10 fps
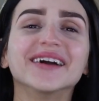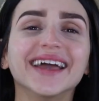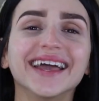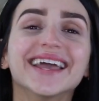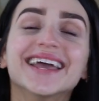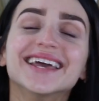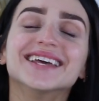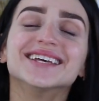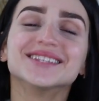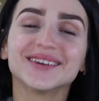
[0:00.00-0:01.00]
Okay,
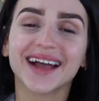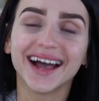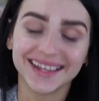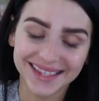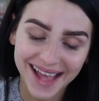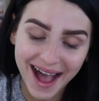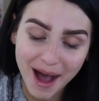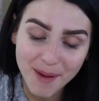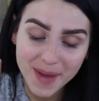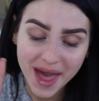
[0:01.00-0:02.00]
so guys,
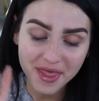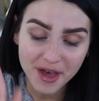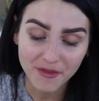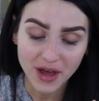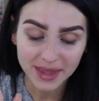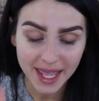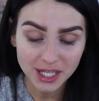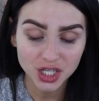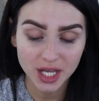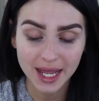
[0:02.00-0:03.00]
the
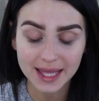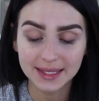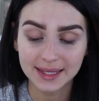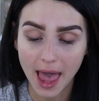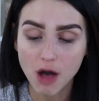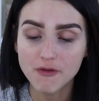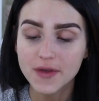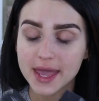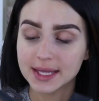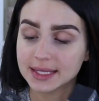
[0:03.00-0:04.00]
foundation itself,
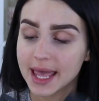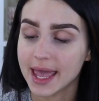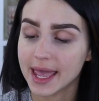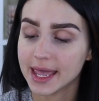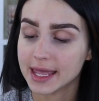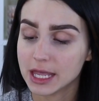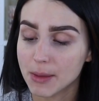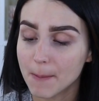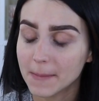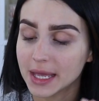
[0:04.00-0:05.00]
it's
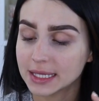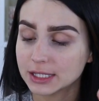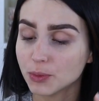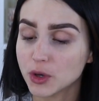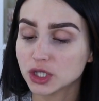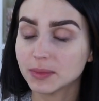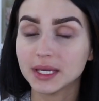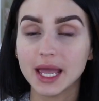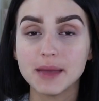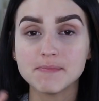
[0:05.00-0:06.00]
supposed to
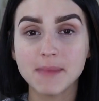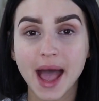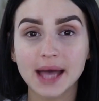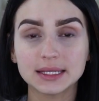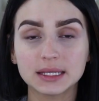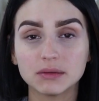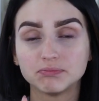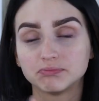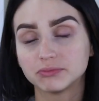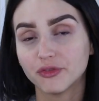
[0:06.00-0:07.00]
be a matte
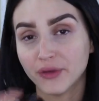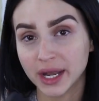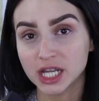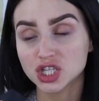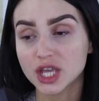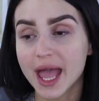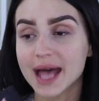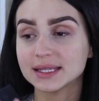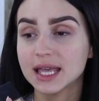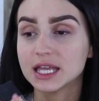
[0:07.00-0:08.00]
finish. It
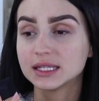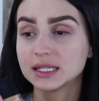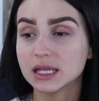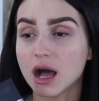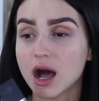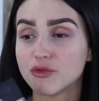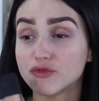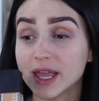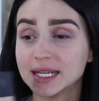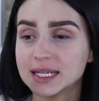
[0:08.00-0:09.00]
has a
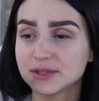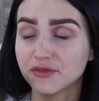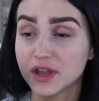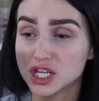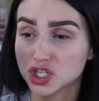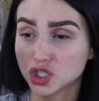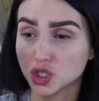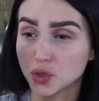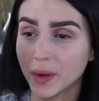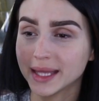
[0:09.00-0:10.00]
radiance finish
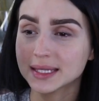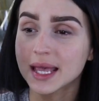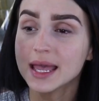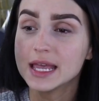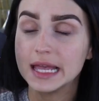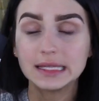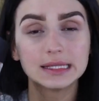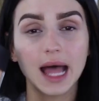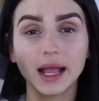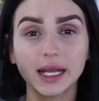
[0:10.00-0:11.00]
to it. It's
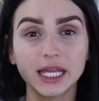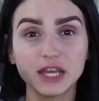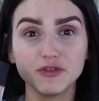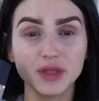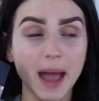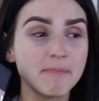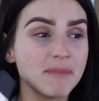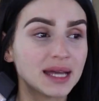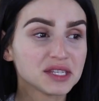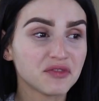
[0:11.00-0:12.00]
not going to give you that
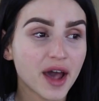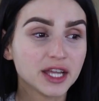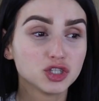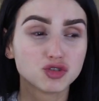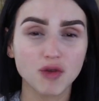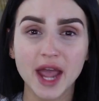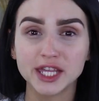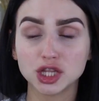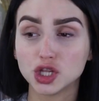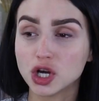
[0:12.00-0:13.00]
mattifying,
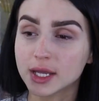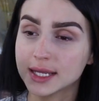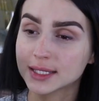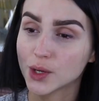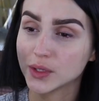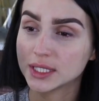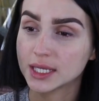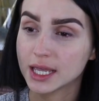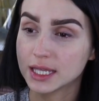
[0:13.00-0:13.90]
drying look. It claims